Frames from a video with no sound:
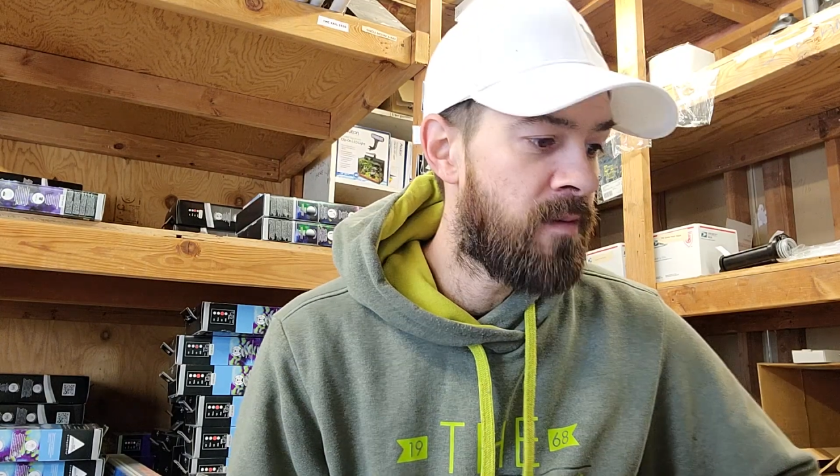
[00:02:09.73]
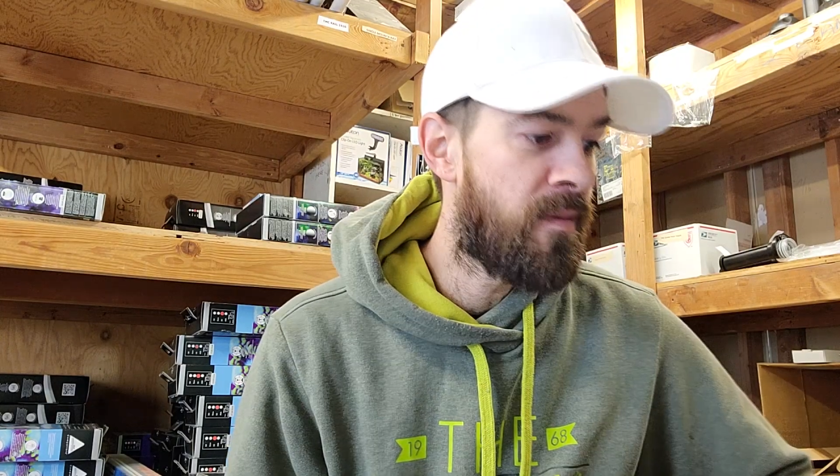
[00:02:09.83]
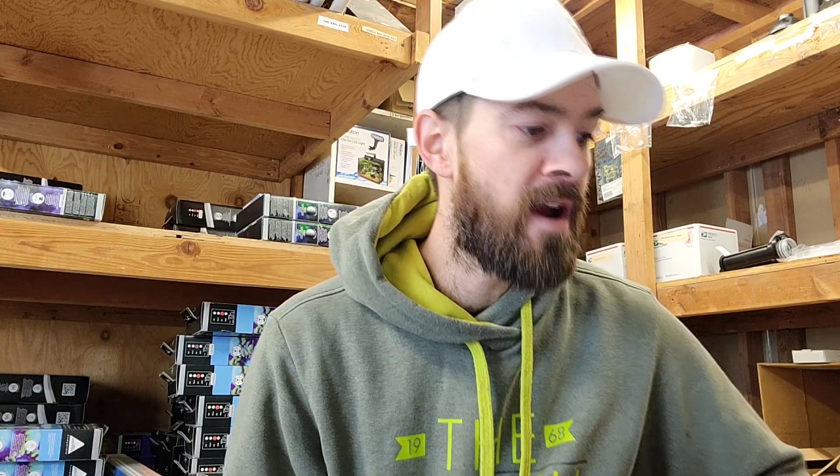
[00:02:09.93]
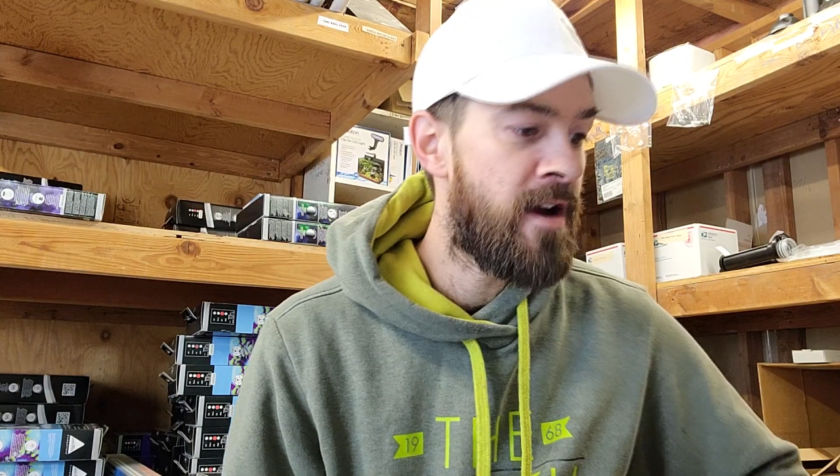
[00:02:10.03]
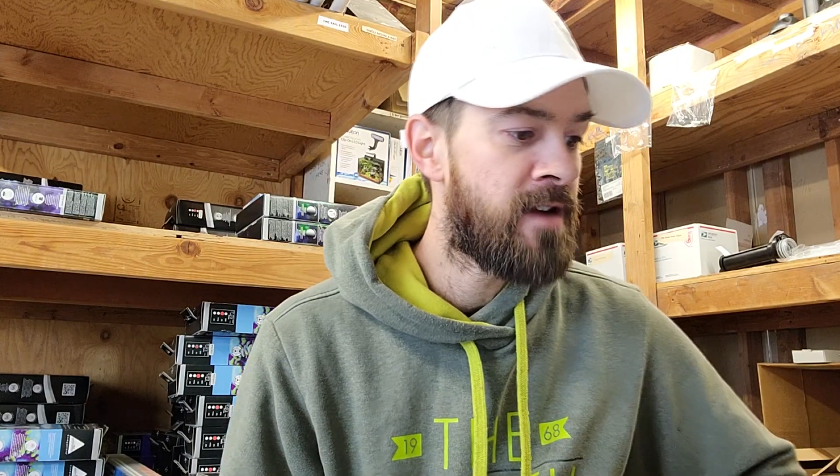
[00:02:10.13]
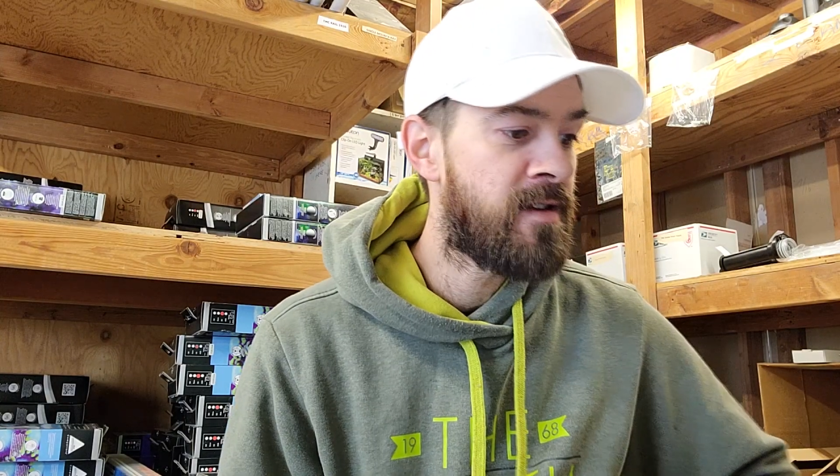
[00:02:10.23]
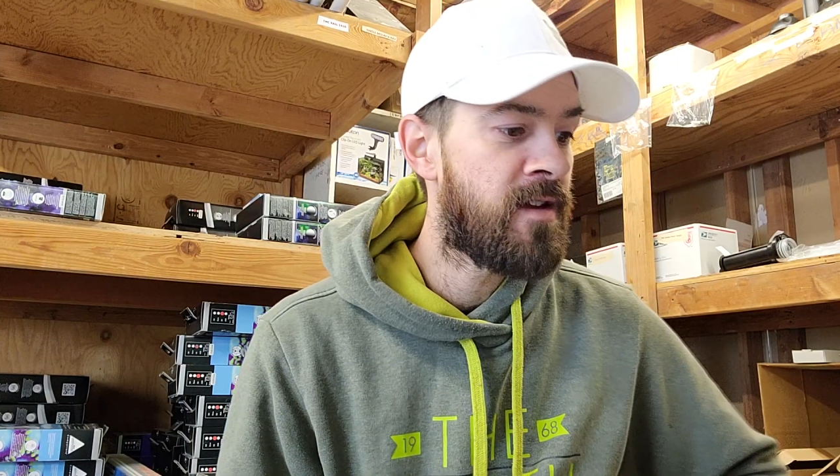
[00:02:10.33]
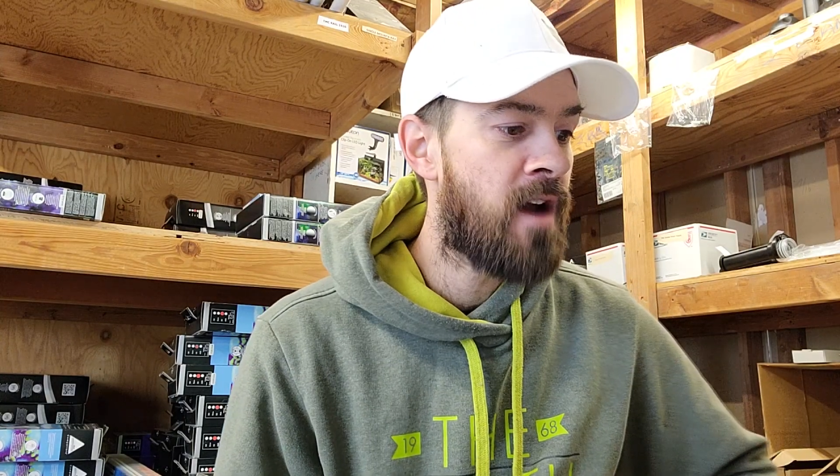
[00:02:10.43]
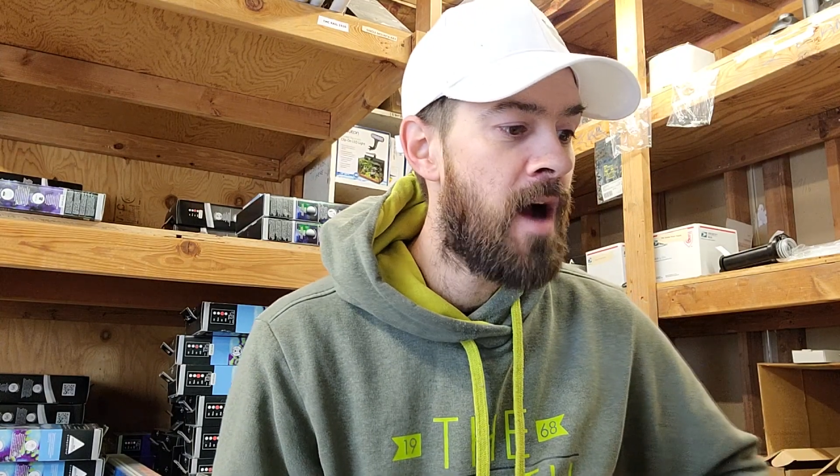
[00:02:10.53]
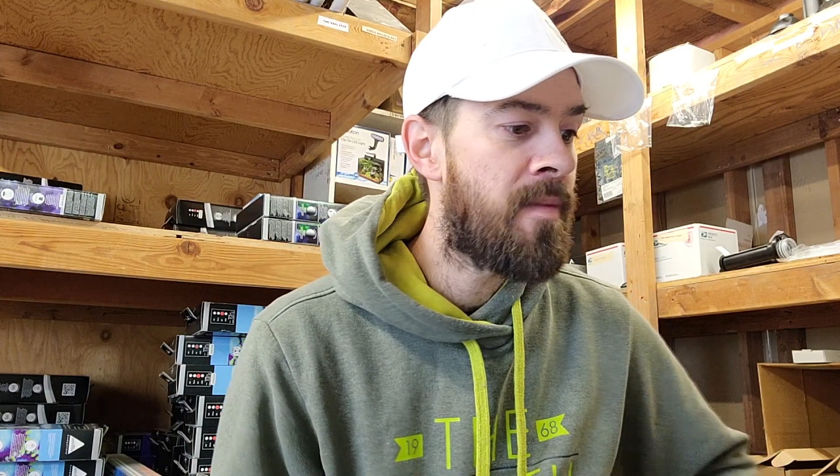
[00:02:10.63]
Marex is
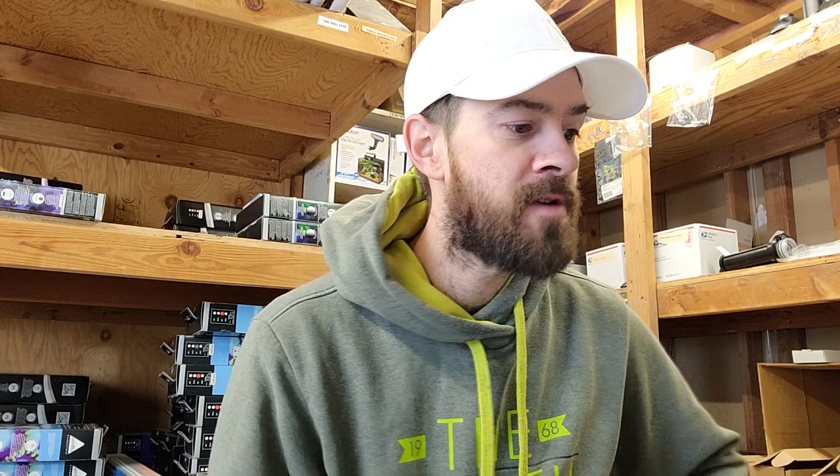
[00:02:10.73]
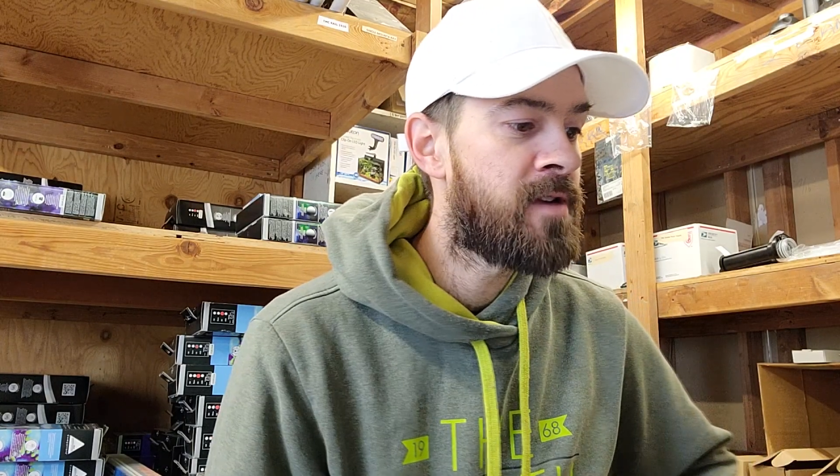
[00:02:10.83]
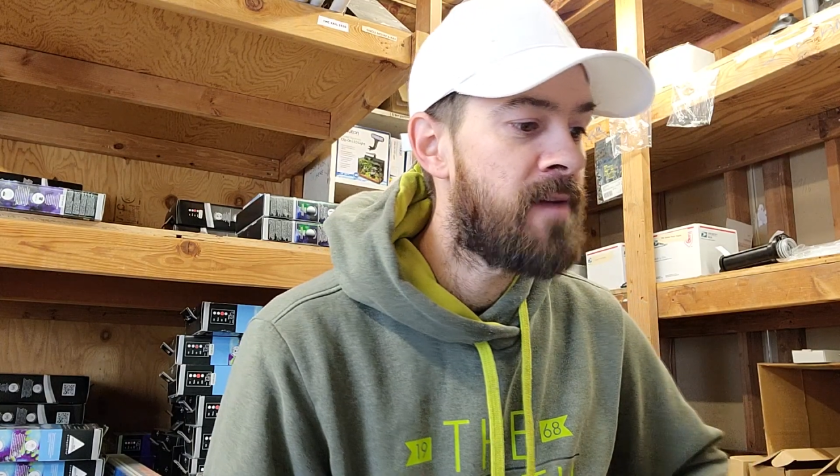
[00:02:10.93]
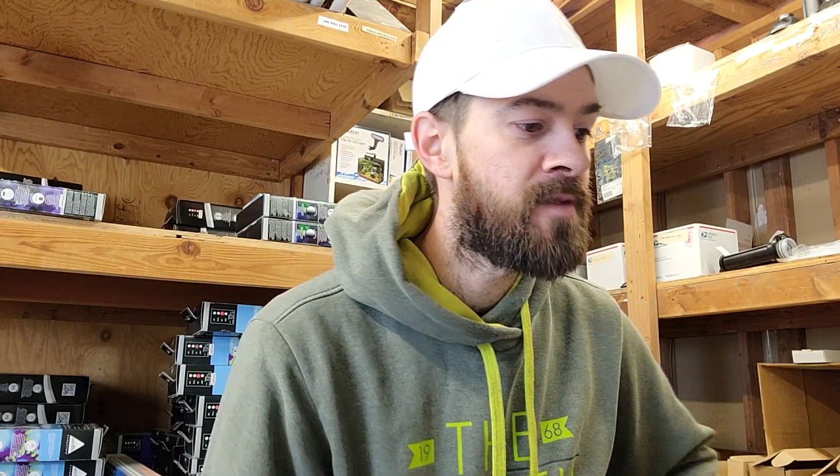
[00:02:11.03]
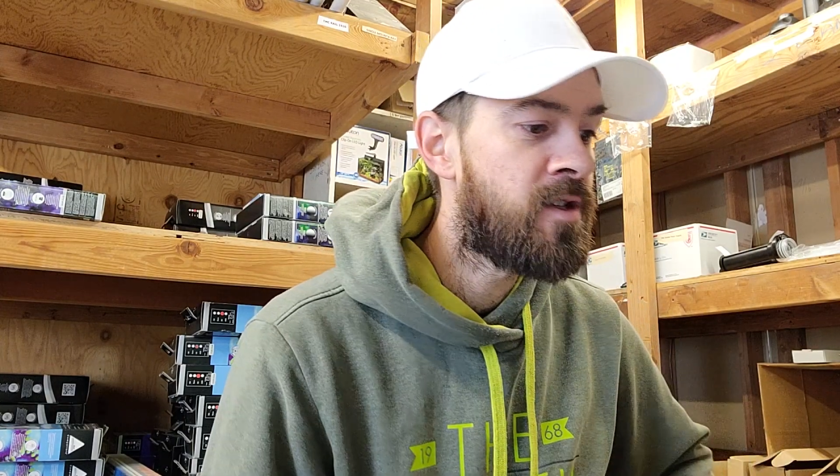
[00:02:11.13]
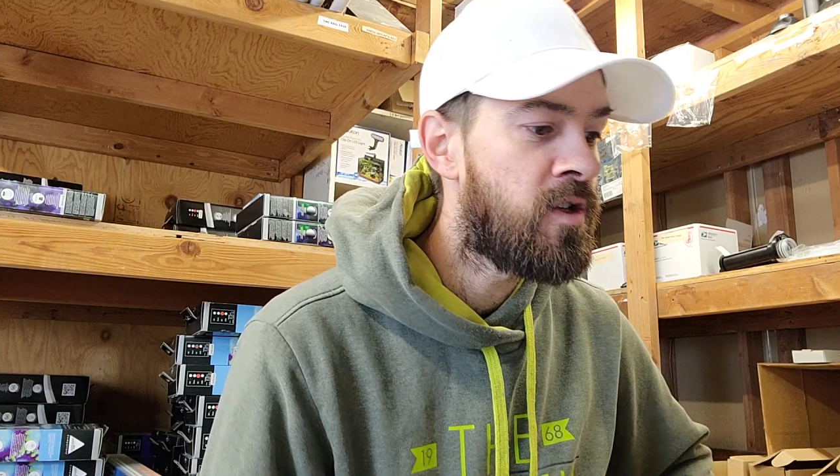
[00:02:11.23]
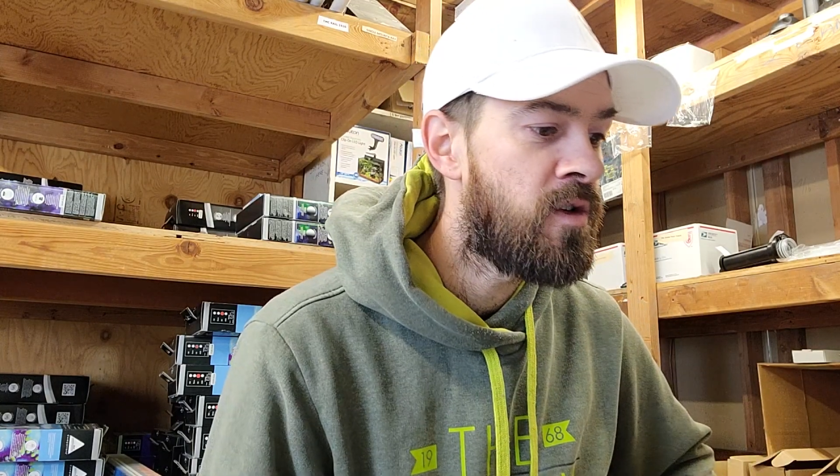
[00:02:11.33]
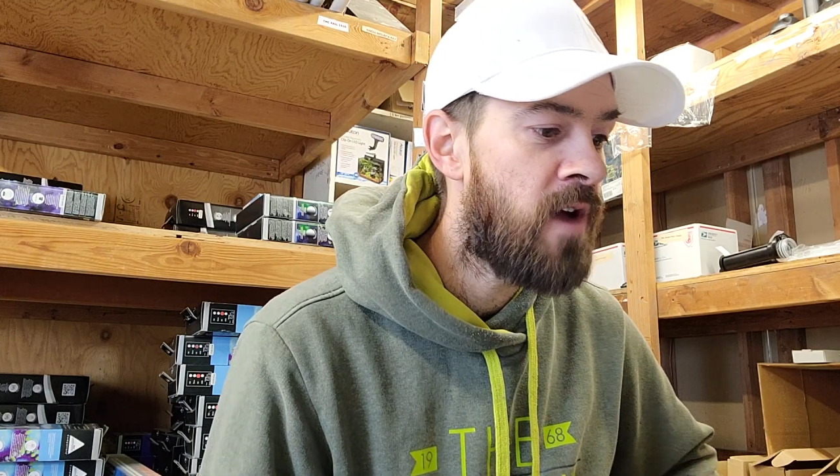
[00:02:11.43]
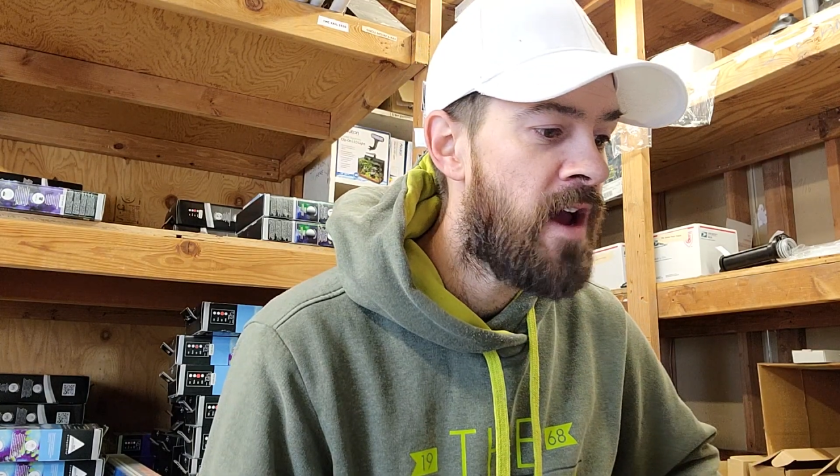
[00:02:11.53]
a copper substitute